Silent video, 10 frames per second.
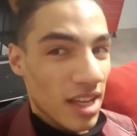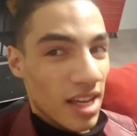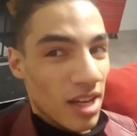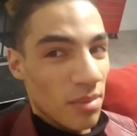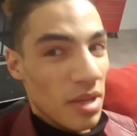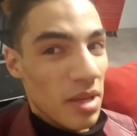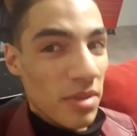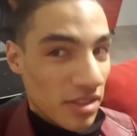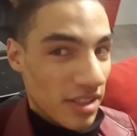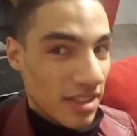maybe
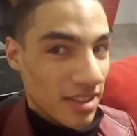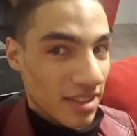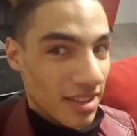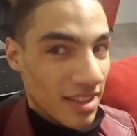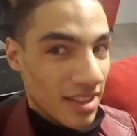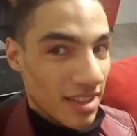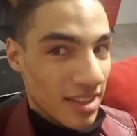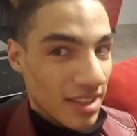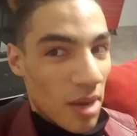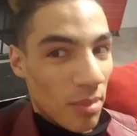you didn't.
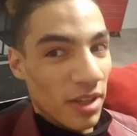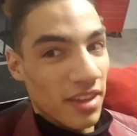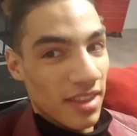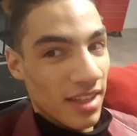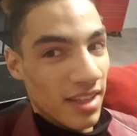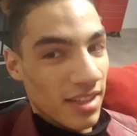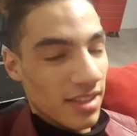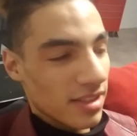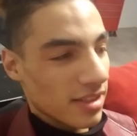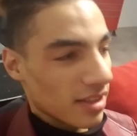But the thing
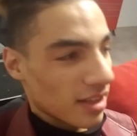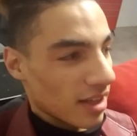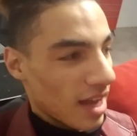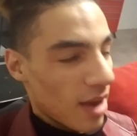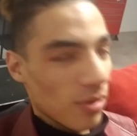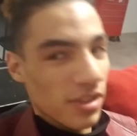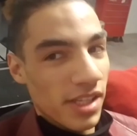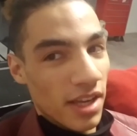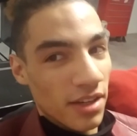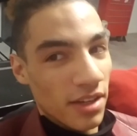is, I was
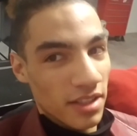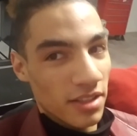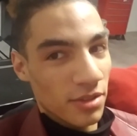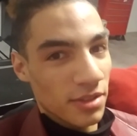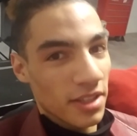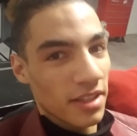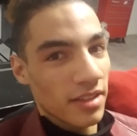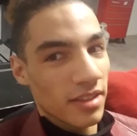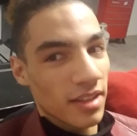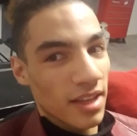there to
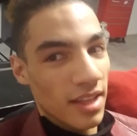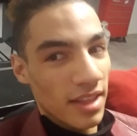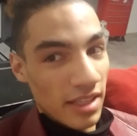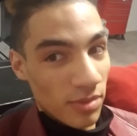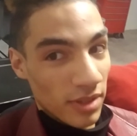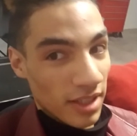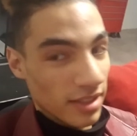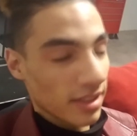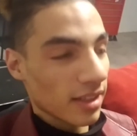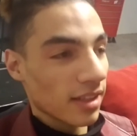entertain, and that's what I
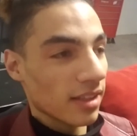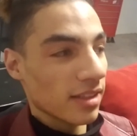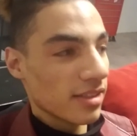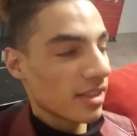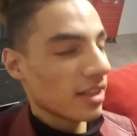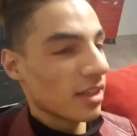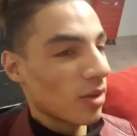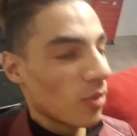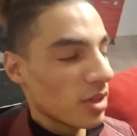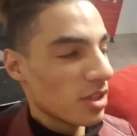did.
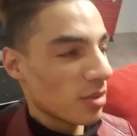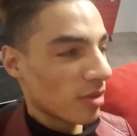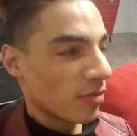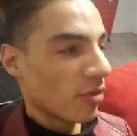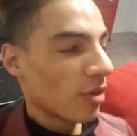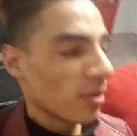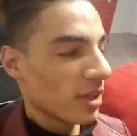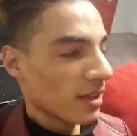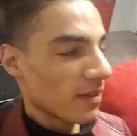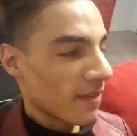See, when you're
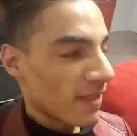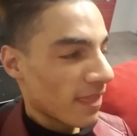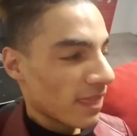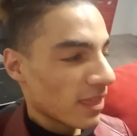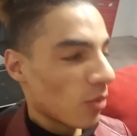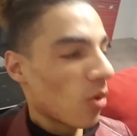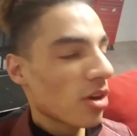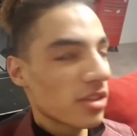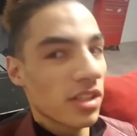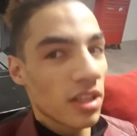performing, the
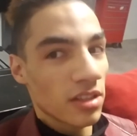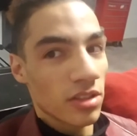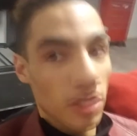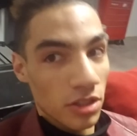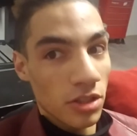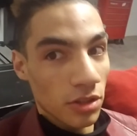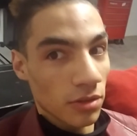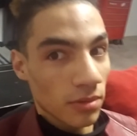worst thing you could do